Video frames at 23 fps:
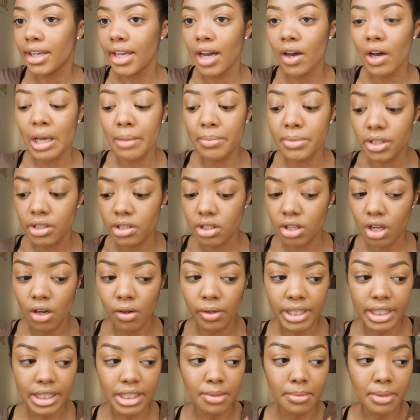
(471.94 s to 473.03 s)
now I'm just
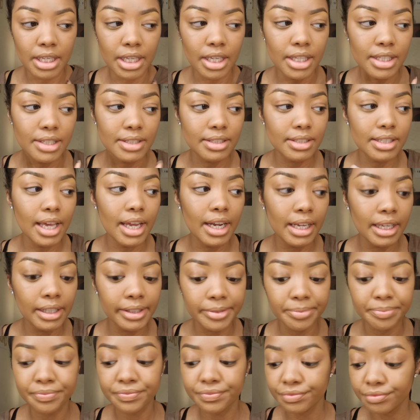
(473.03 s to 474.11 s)
going to be setting